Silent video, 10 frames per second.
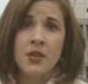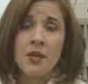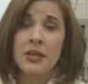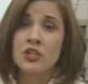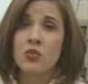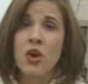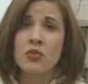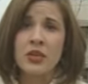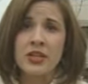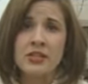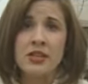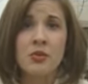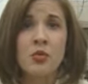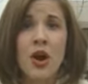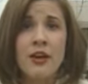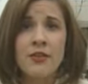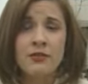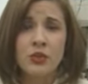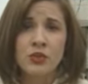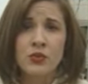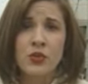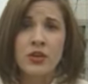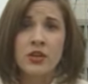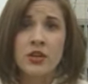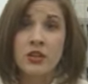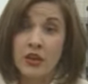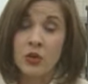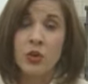I'm Angela Rodriguez, WYFF News 4, live in